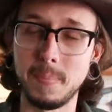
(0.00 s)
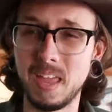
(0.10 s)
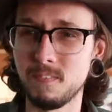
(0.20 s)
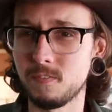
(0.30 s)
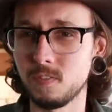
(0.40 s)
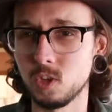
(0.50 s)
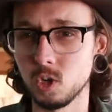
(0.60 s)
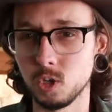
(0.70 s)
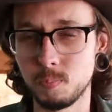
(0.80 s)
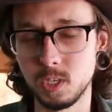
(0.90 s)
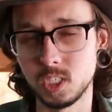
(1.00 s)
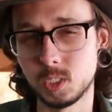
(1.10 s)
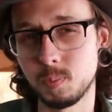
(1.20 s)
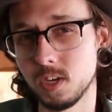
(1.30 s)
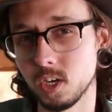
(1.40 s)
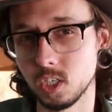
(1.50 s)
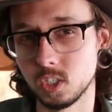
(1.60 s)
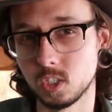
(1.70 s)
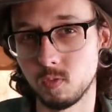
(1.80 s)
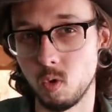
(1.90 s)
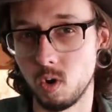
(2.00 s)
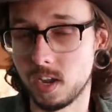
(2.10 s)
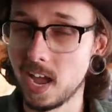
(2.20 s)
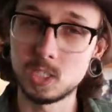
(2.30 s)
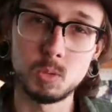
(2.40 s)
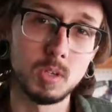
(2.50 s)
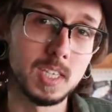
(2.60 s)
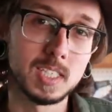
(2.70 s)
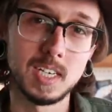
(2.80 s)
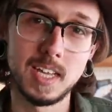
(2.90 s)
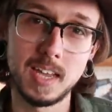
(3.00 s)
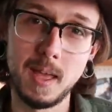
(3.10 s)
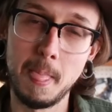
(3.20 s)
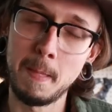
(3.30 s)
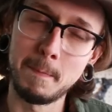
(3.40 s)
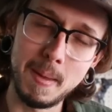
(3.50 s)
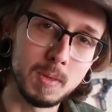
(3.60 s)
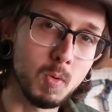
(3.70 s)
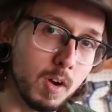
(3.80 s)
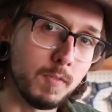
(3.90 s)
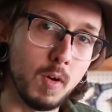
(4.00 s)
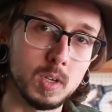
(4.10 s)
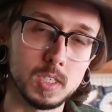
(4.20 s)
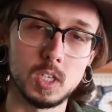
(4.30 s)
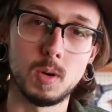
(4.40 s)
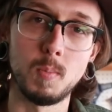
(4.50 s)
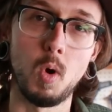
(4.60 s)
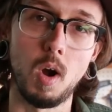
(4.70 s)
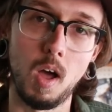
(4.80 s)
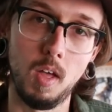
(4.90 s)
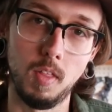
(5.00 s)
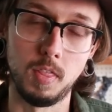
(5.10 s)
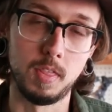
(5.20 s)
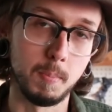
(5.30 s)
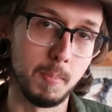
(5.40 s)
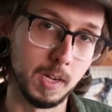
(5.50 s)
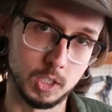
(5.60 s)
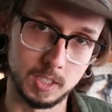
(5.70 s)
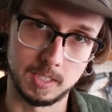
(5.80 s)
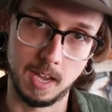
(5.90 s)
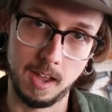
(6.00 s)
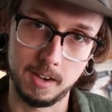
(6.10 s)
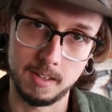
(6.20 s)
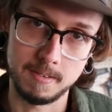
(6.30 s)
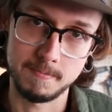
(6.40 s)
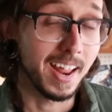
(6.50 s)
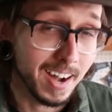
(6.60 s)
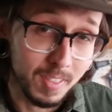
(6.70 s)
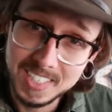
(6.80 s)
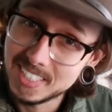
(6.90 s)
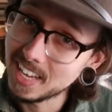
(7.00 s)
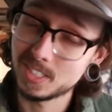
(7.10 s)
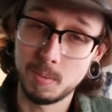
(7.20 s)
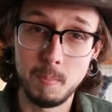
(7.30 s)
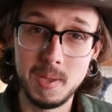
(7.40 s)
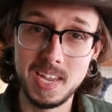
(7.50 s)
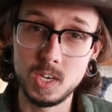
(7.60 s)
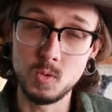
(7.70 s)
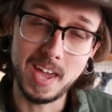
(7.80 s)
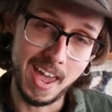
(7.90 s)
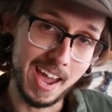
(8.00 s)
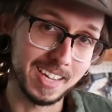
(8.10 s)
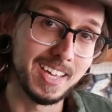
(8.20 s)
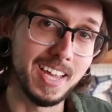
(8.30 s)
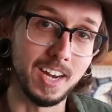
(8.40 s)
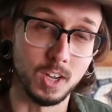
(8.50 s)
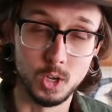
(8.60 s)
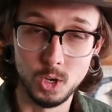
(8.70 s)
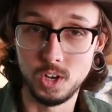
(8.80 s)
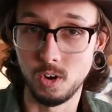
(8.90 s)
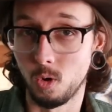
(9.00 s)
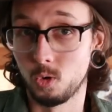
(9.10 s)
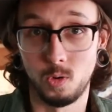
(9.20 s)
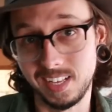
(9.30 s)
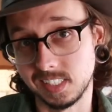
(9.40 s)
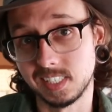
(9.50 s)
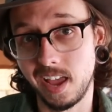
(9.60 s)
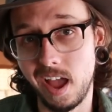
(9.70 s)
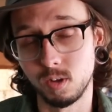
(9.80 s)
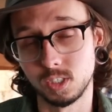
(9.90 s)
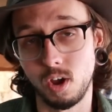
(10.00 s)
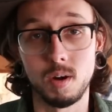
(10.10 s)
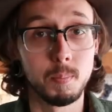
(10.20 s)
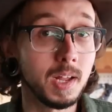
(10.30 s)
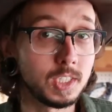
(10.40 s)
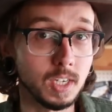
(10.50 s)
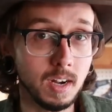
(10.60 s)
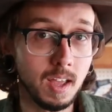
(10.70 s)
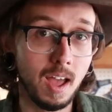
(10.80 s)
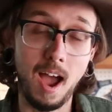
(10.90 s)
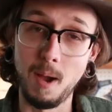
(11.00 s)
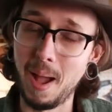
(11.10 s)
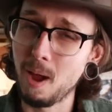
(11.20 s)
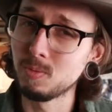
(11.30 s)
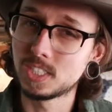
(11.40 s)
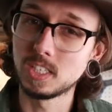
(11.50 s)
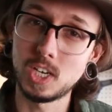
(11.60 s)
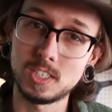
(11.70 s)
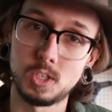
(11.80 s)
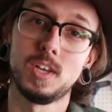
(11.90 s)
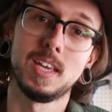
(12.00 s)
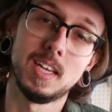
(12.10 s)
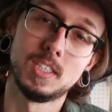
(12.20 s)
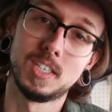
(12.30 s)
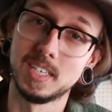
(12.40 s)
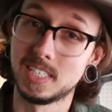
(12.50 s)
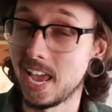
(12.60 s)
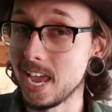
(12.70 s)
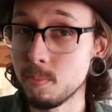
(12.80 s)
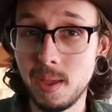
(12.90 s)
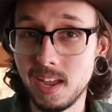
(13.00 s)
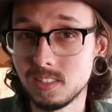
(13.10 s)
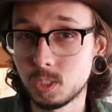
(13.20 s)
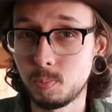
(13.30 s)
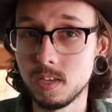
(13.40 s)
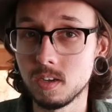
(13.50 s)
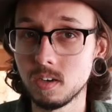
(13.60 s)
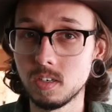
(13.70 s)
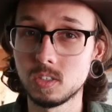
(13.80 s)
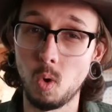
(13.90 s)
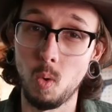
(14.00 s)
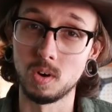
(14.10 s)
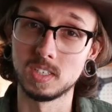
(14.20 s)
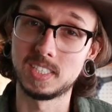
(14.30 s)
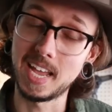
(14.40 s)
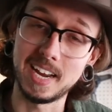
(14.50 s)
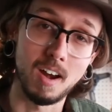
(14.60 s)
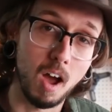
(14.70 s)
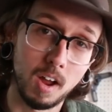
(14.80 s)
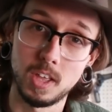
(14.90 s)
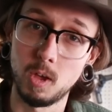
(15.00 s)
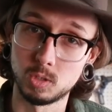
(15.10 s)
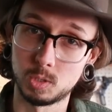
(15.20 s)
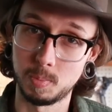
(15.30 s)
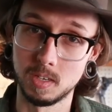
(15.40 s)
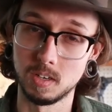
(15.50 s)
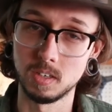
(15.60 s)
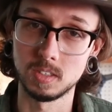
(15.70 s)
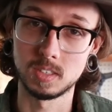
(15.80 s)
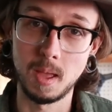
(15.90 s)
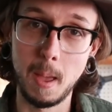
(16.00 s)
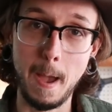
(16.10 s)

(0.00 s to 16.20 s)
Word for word: If you're building speakers for casual listening, maybe you want to focus a little more on the budget side. Now, this doesn't mean you can't get good or great sound on a budget. I would suggest looking into Tang Band speakers or Dayton Audio speakers.